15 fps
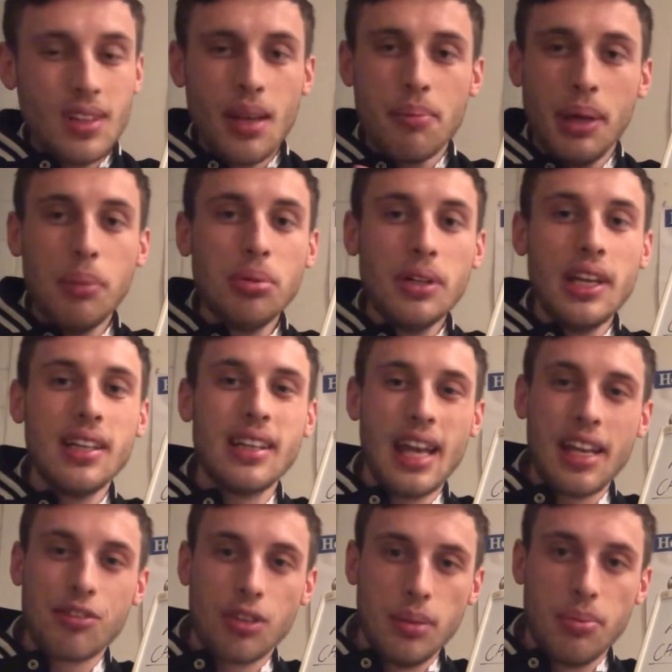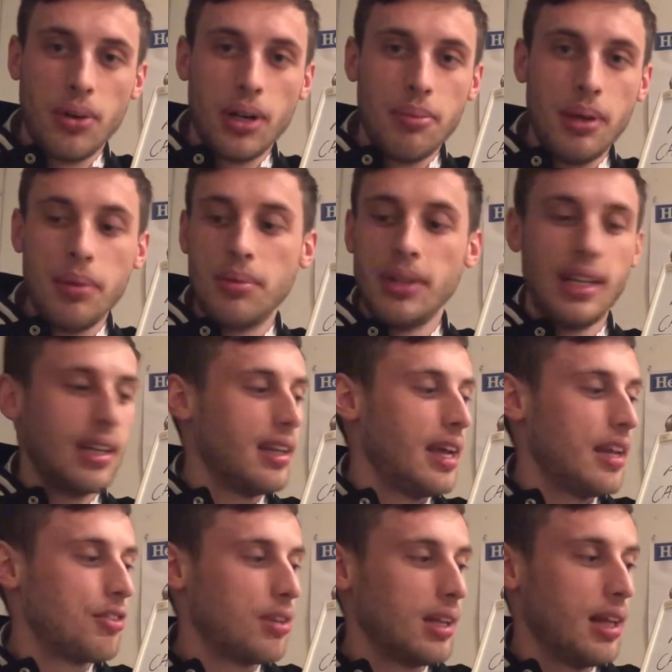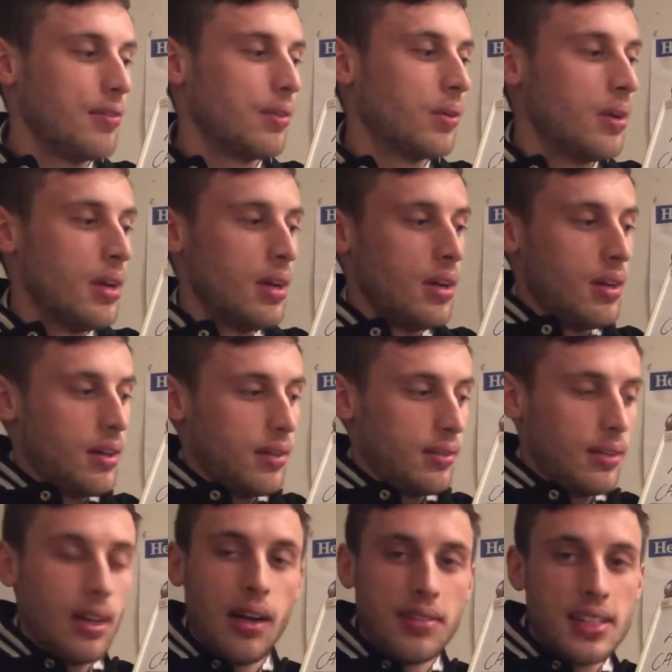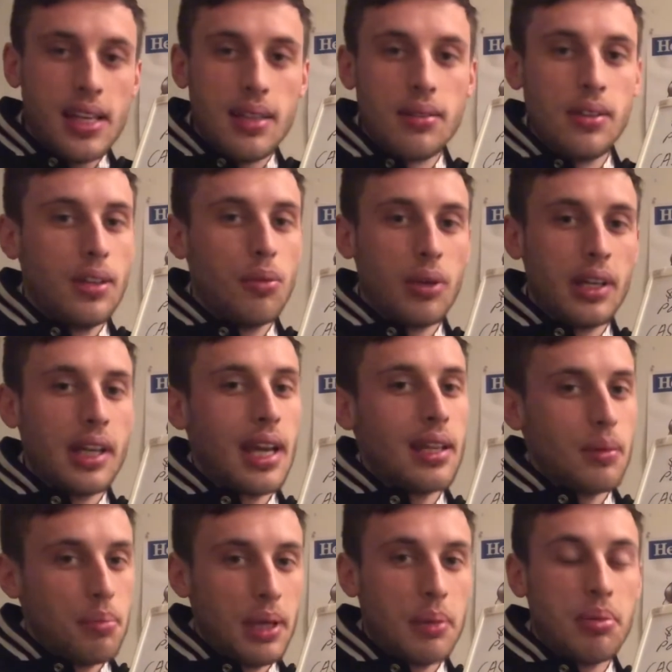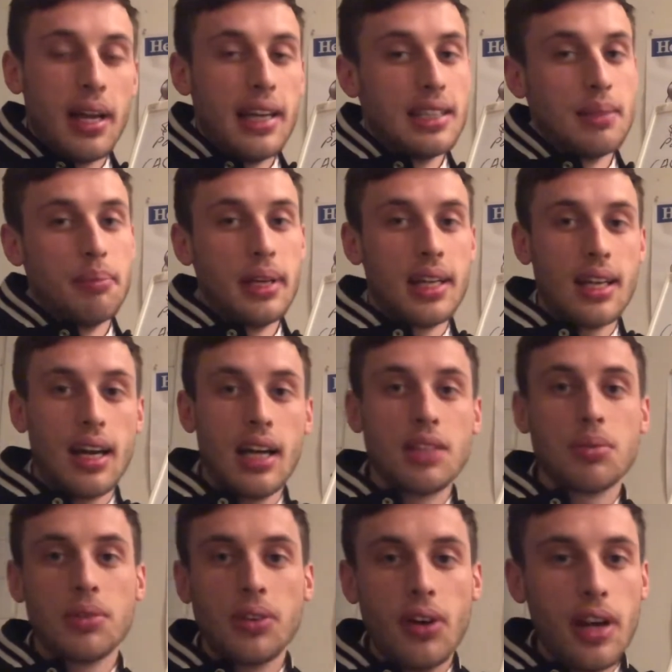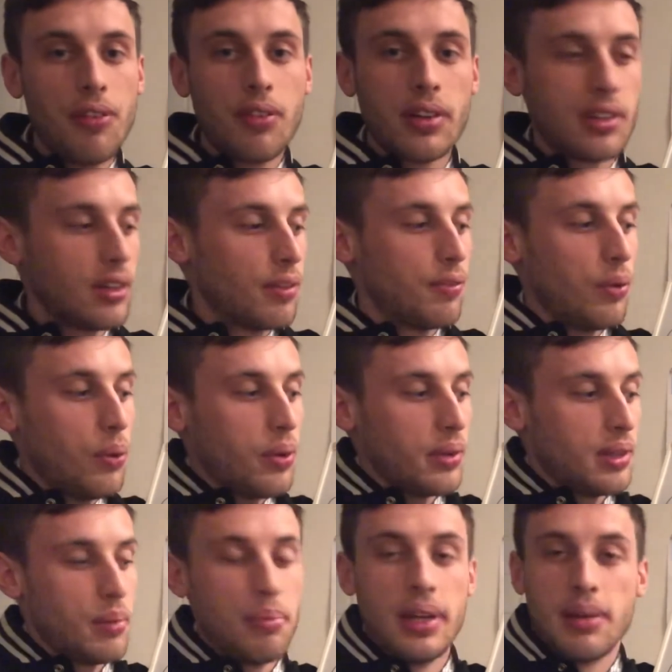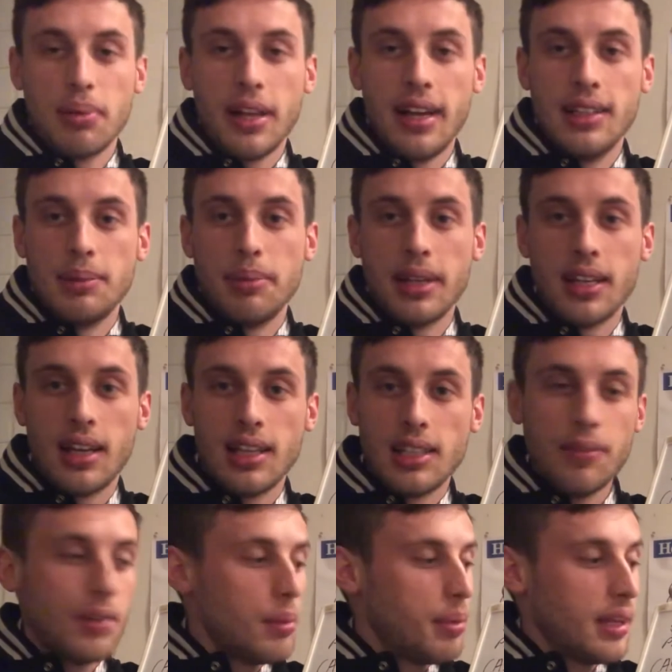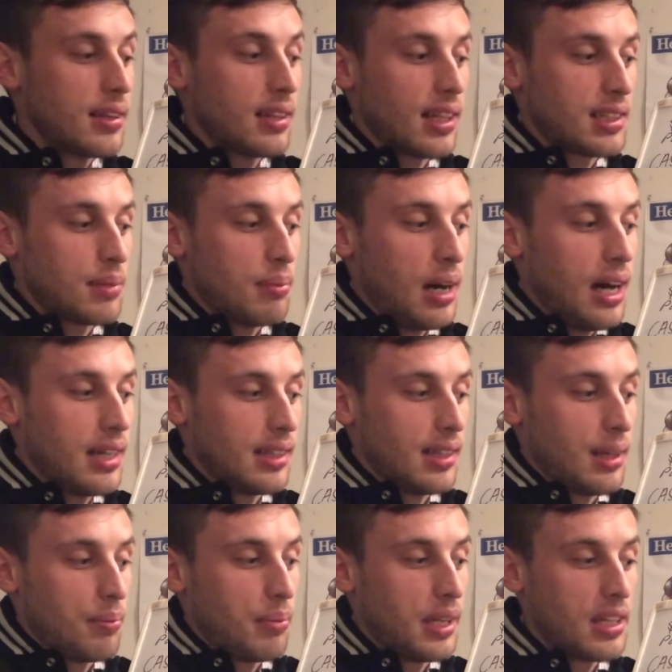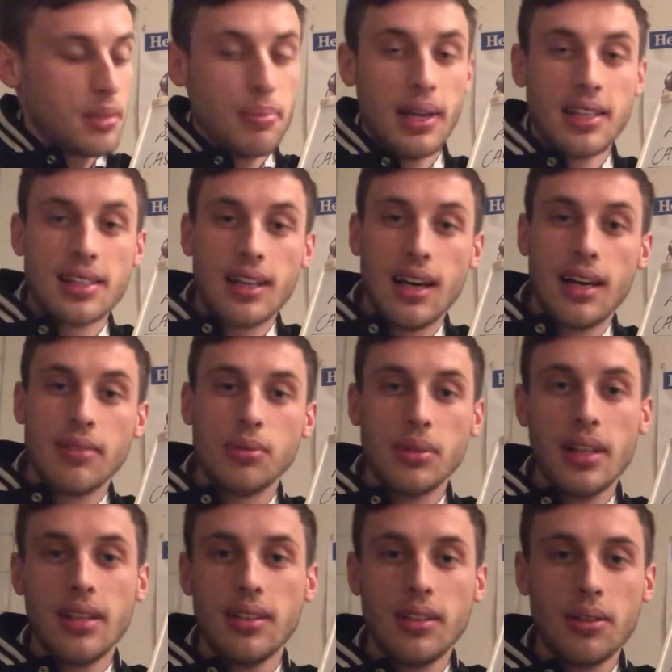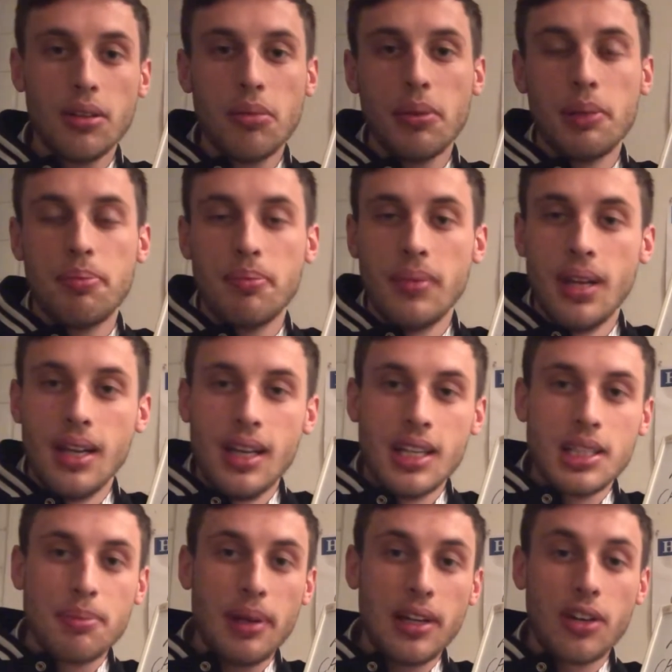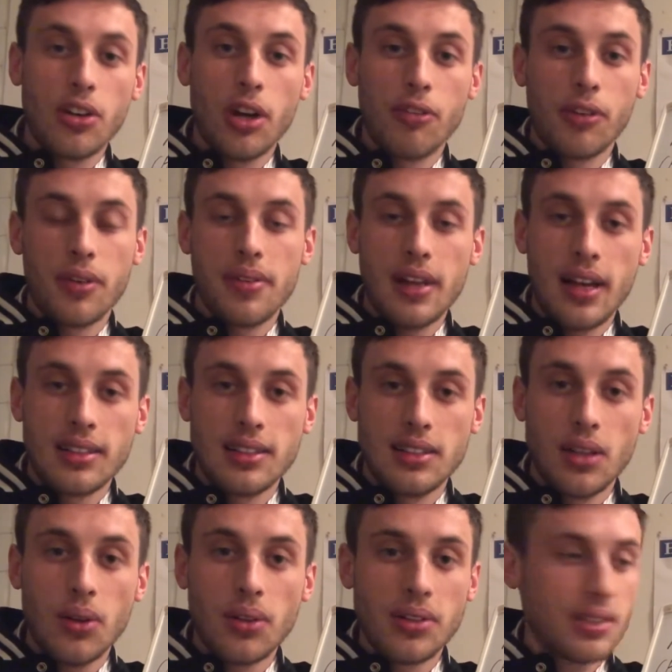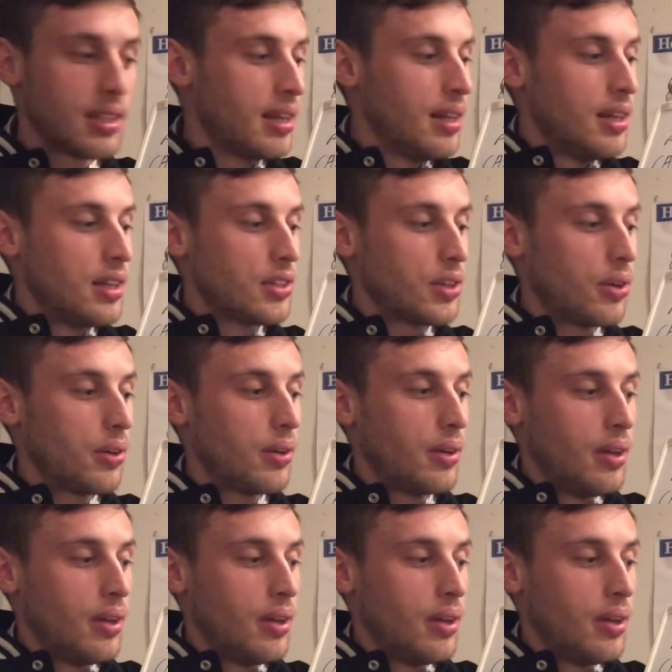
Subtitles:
an entry point. People need an entry level. I've said you want to get the big players, the big cards. Well, not everyone can afford the big players, big cards. If you pick Dustin Martin and pick his best card, well, you're going to be spending over $1,000. So